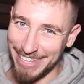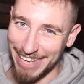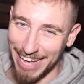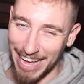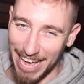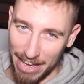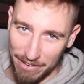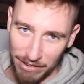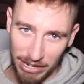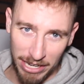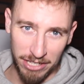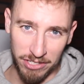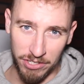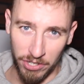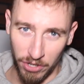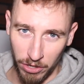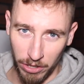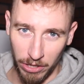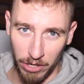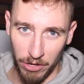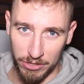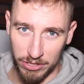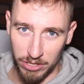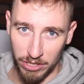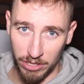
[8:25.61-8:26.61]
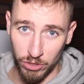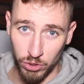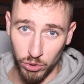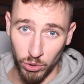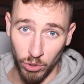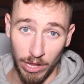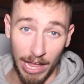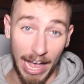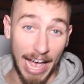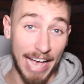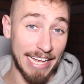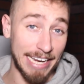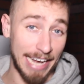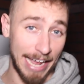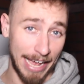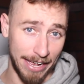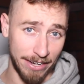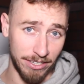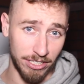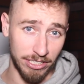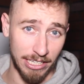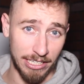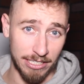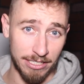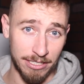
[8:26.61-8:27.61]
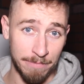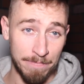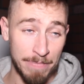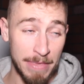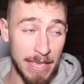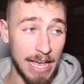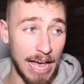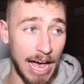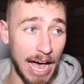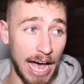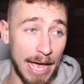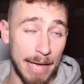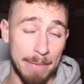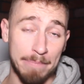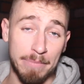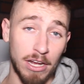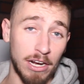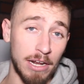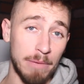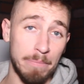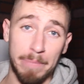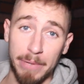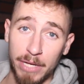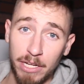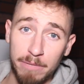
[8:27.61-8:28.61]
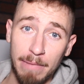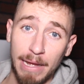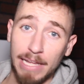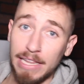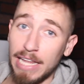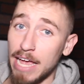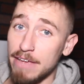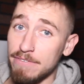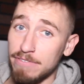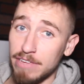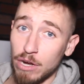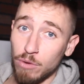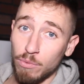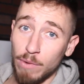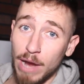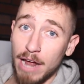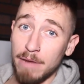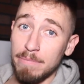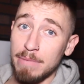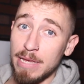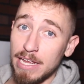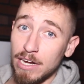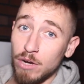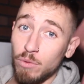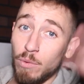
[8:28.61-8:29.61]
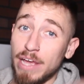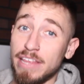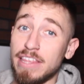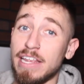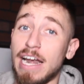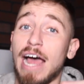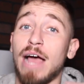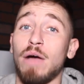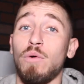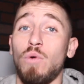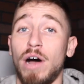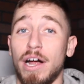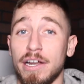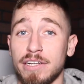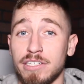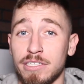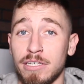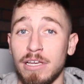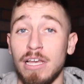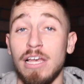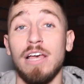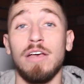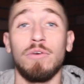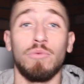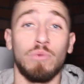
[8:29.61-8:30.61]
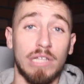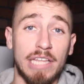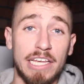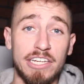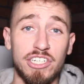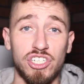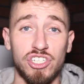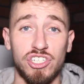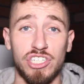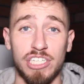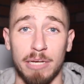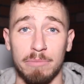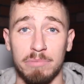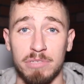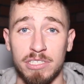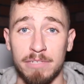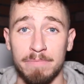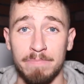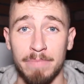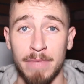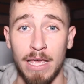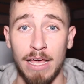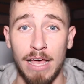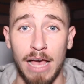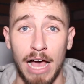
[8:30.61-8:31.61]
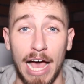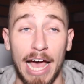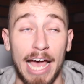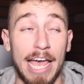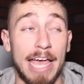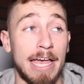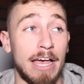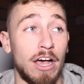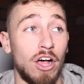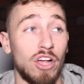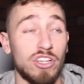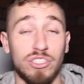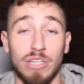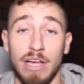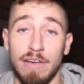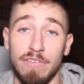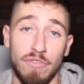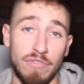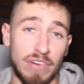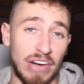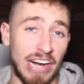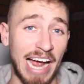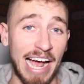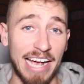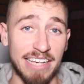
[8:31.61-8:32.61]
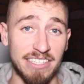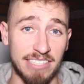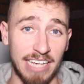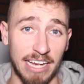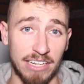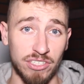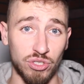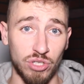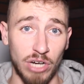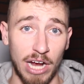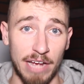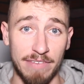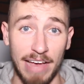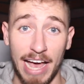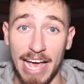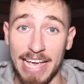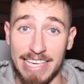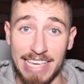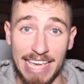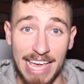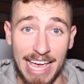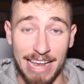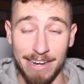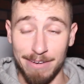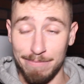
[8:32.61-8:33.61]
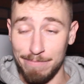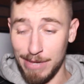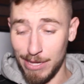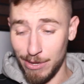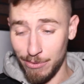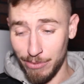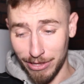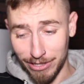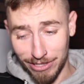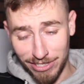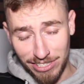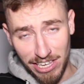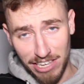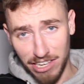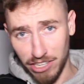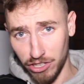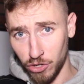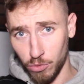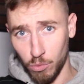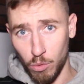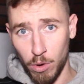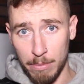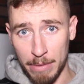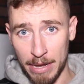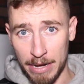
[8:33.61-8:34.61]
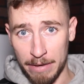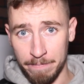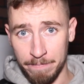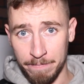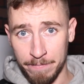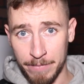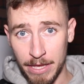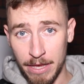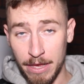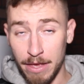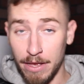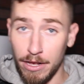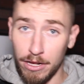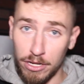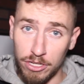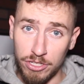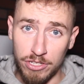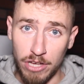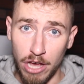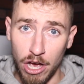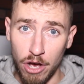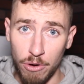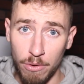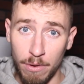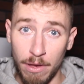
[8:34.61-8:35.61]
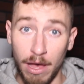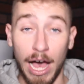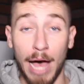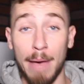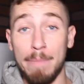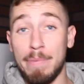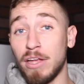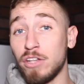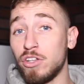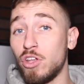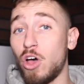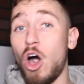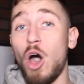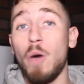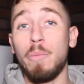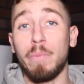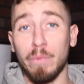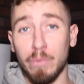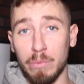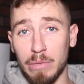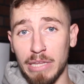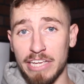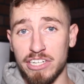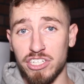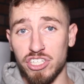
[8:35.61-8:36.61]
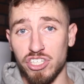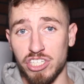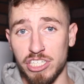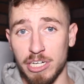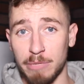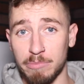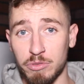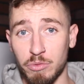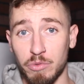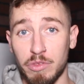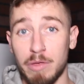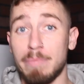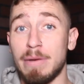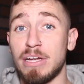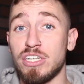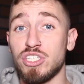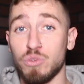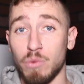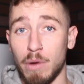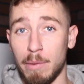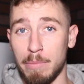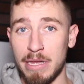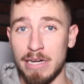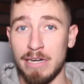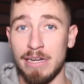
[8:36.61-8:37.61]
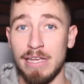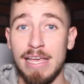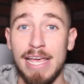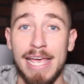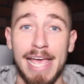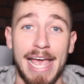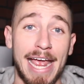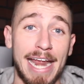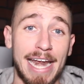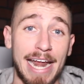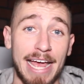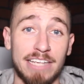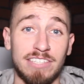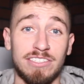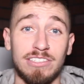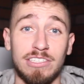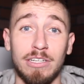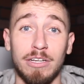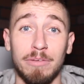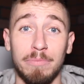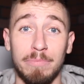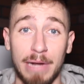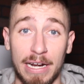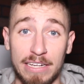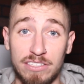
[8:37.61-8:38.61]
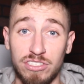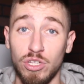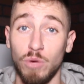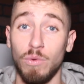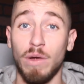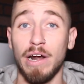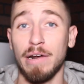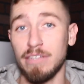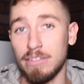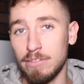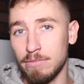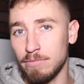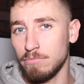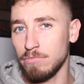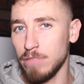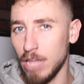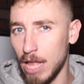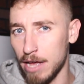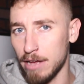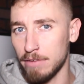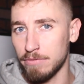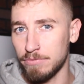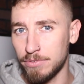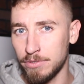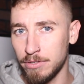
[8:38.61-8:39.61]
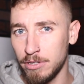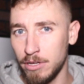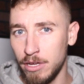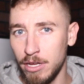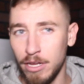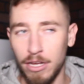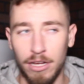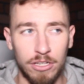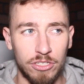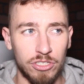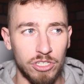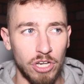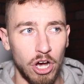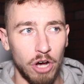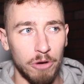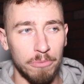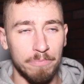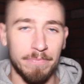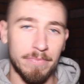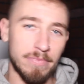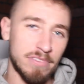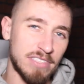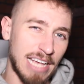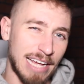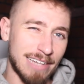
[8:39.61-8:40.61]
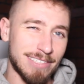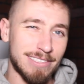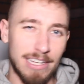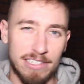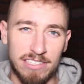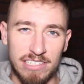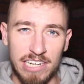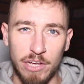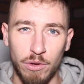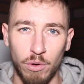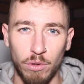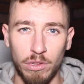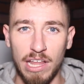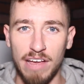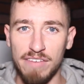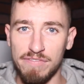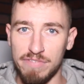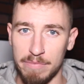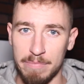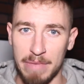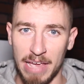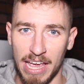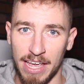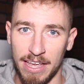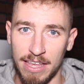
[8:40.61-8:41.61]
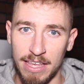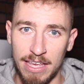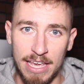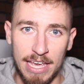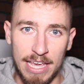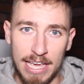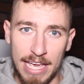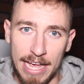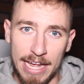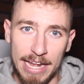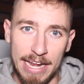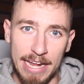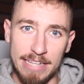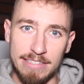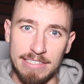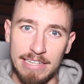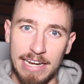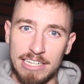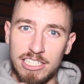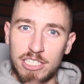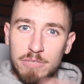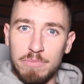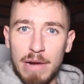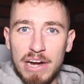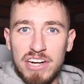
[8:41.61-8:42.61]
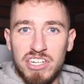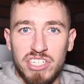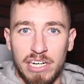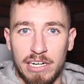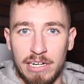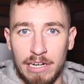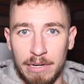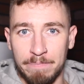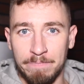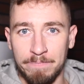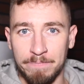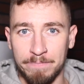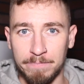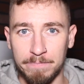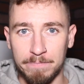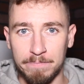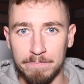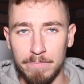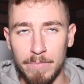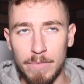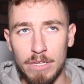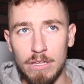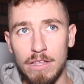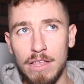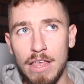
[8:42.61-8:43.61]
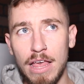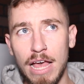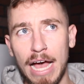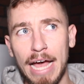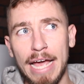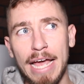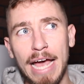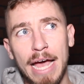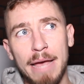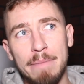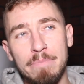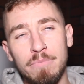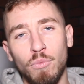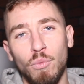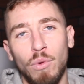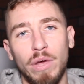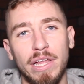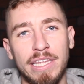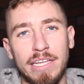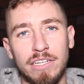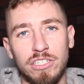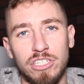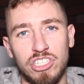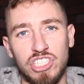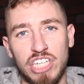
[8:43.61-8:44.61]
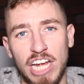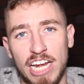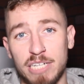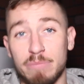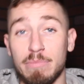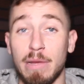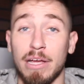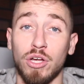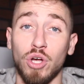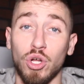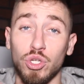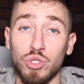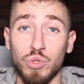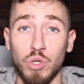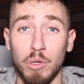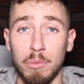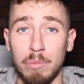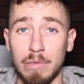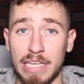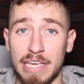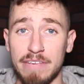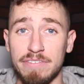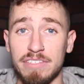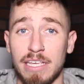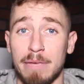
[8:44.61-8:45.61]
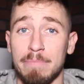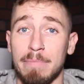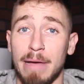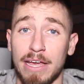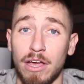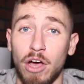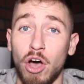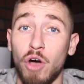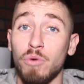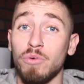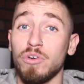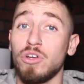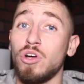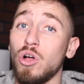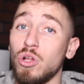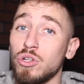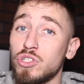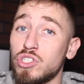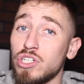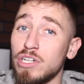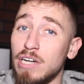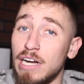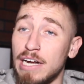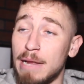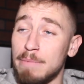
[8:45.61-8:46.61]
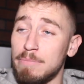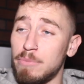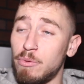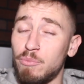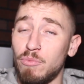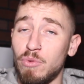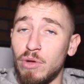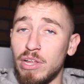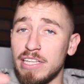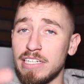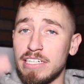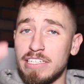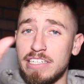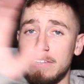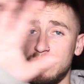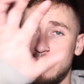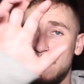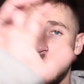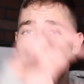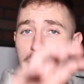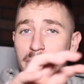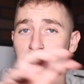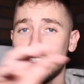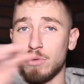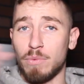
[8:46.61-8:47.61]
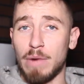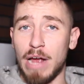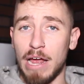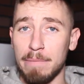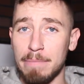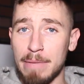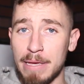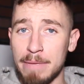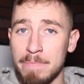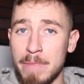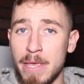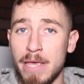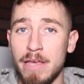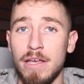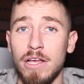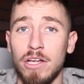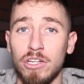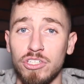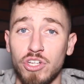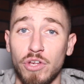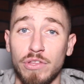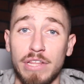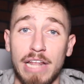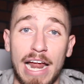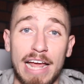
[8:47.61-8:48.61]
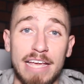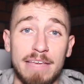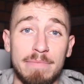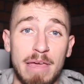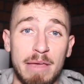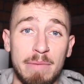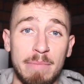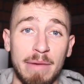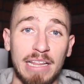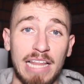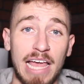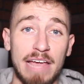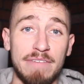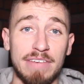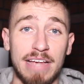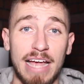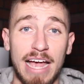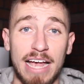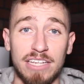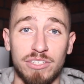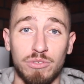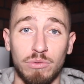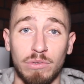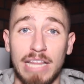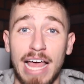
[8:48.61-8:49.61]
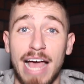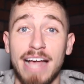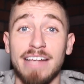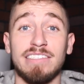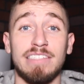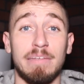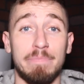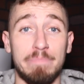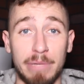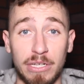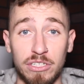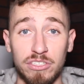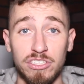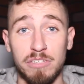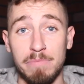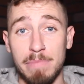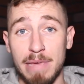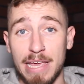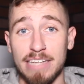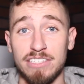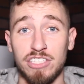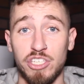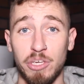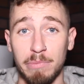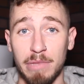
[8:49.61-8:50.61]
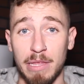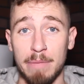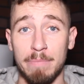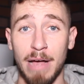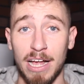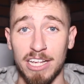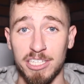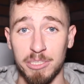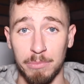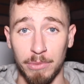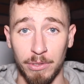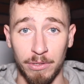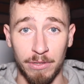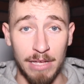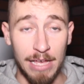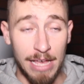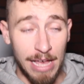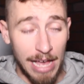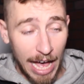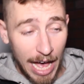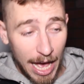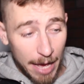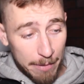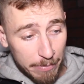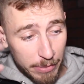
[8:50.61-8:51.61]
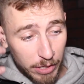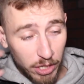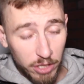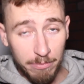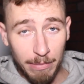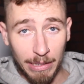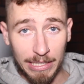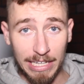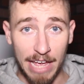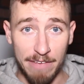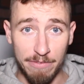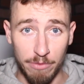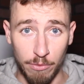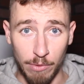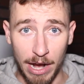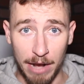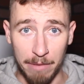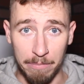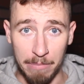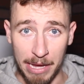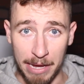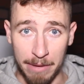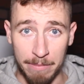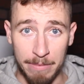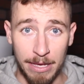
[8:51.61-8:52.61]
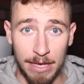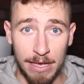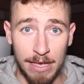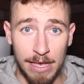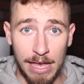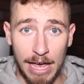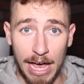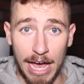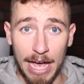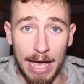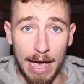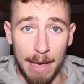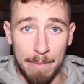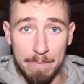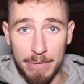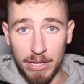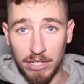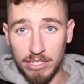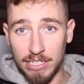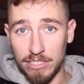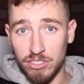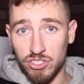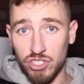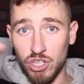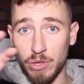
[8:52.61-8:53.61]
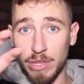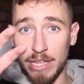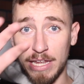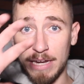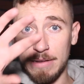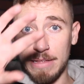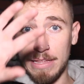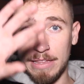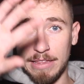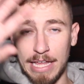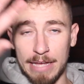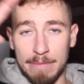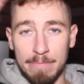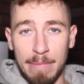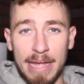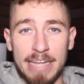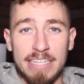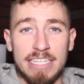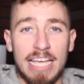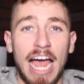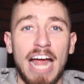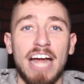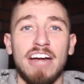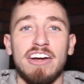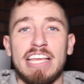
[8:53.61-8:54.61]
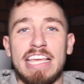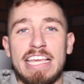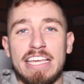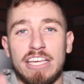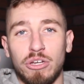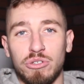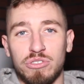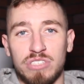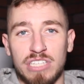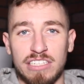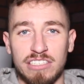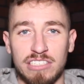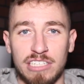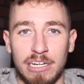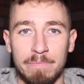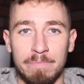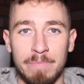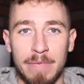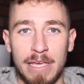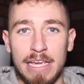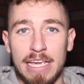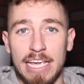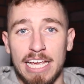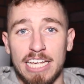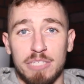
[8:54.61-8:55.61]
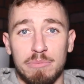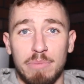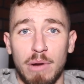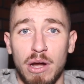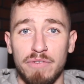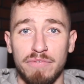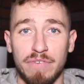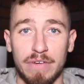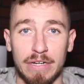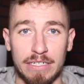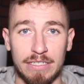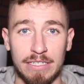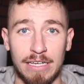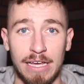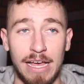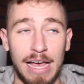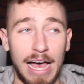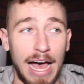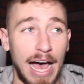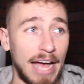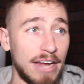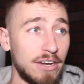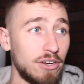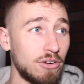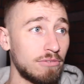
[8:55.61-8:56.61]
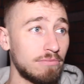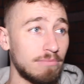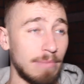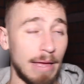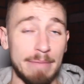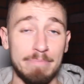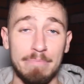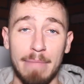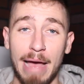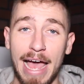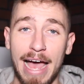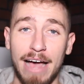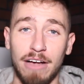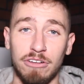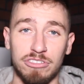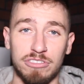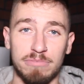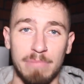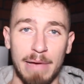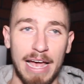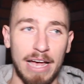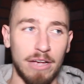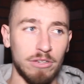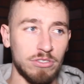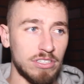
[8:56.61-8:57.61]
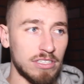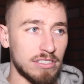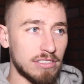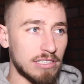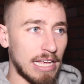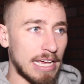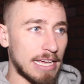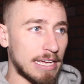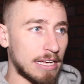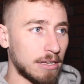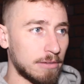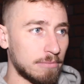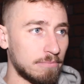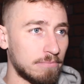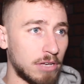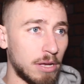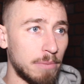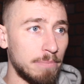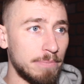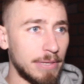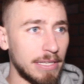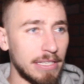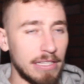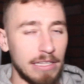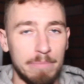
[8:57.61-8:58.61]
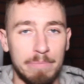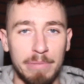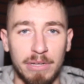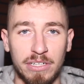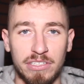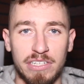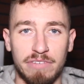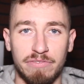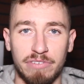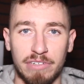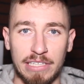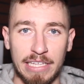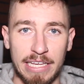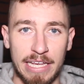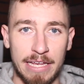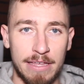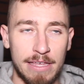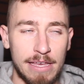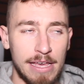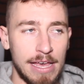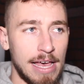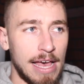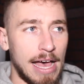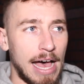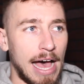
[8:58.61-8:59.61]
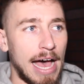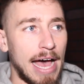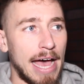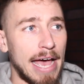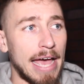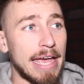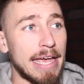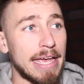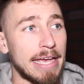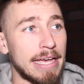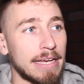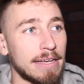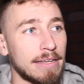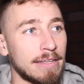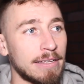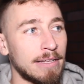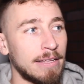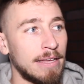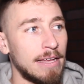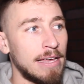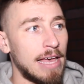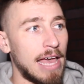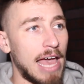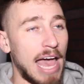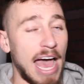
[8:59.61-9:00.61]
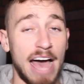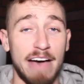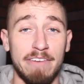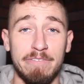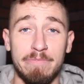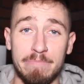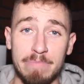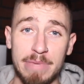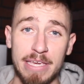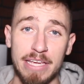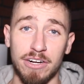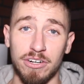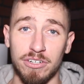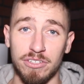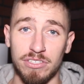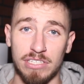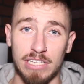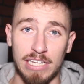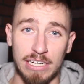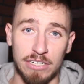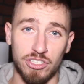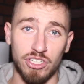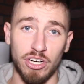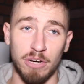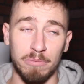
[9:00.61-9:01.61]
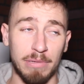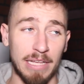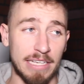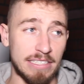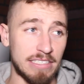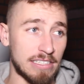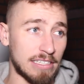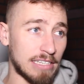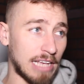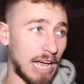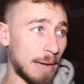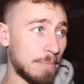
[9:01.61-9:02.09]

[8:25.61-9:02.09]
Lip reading: I have an internal looks control. I can handle it. I am going to build my life around me in a way that I want. Relationships. I also have a very high sex drive. I can't be with a singular woman. So I build open relationships with a bunch of women, and I still want love. So sex doesn't equal love for me. It's an expression. I'm willing to change my cultural beliefs and my own culture, and I'm willing to develop this around me so that I can make my life as relaxed and built to me as humanly possible. I build my life around me. I build it so that like my entire ecosystem is perfect. I don't like my house. My house is like completely built differently. I have mirrors in certain places.